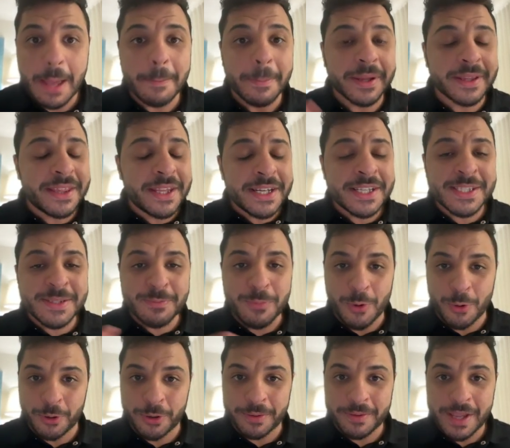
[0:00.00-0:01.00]
But there is
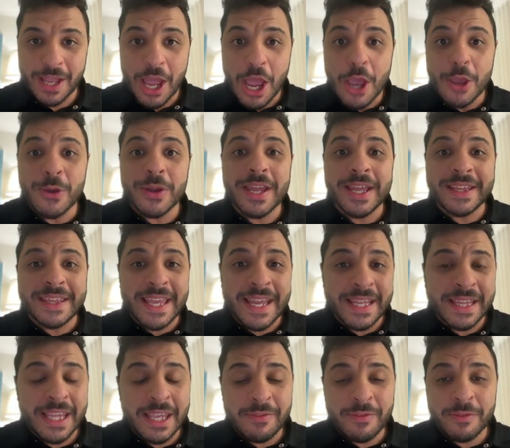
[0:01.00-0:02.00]
more. You can
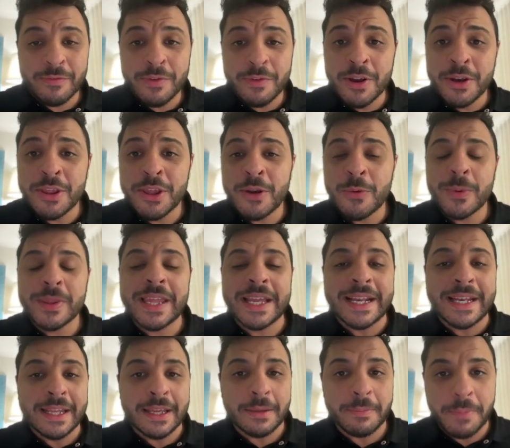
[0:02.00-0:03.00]
take it even further with the
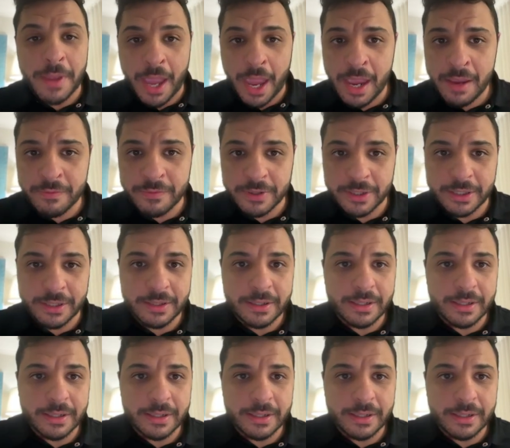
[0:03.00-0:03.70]
click behavior.